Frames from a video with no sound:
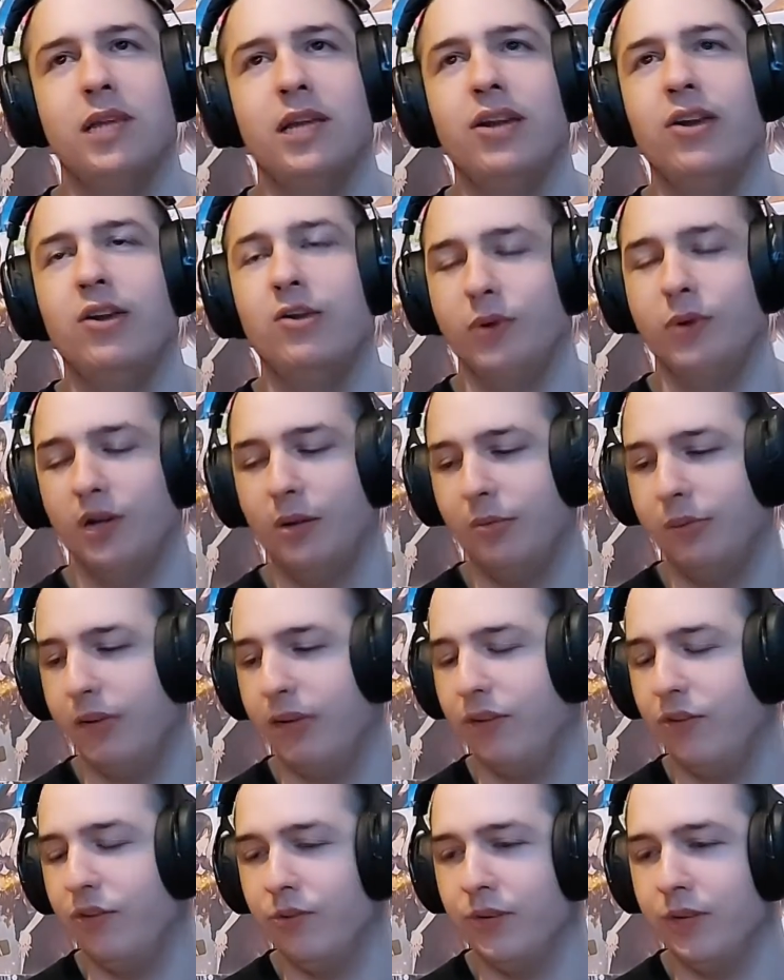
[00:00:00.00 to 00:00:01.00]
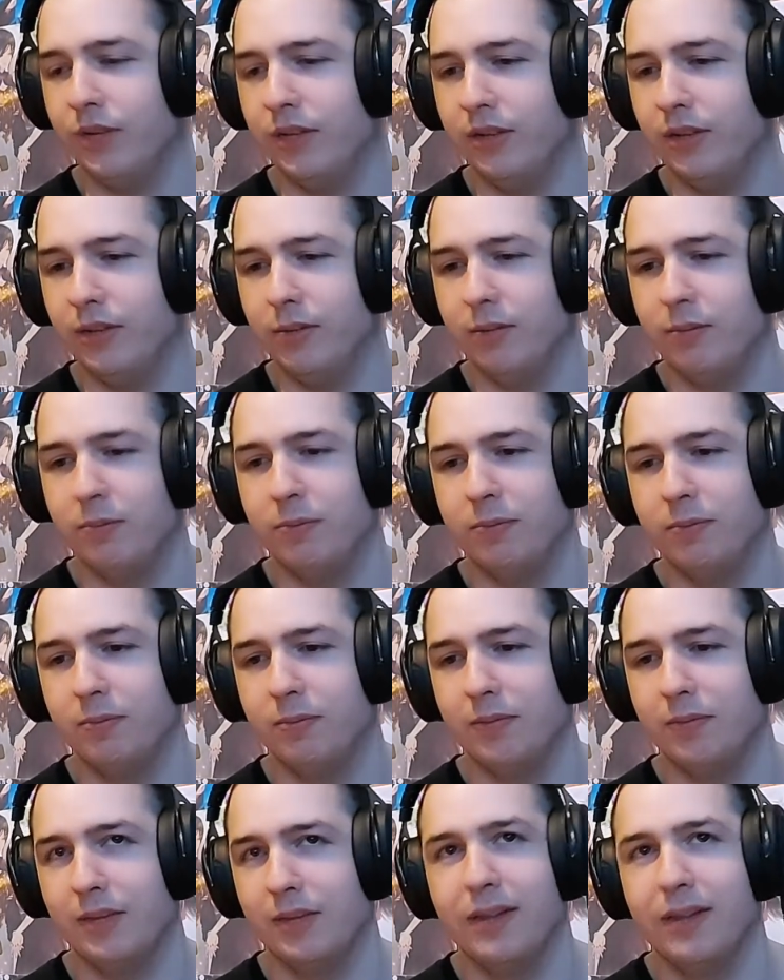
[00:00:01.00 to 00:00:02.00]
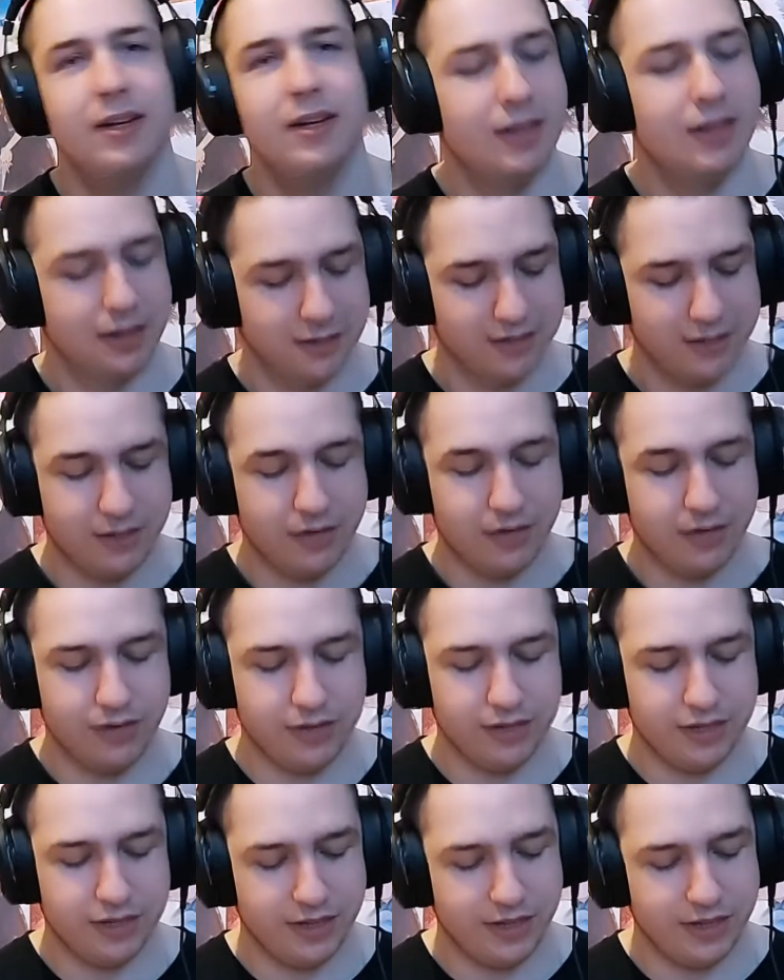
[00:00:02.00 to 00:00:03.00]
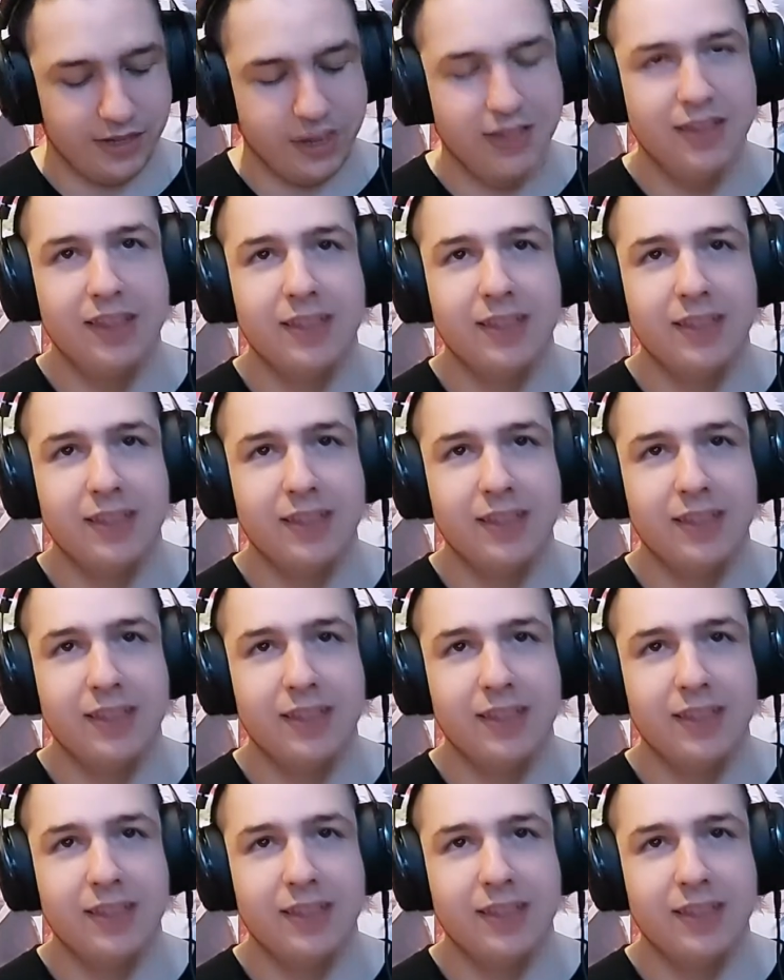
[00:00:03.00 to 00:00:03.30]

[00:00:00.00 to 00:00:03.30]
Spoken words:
don't know, what am I into right now? Kanzaki,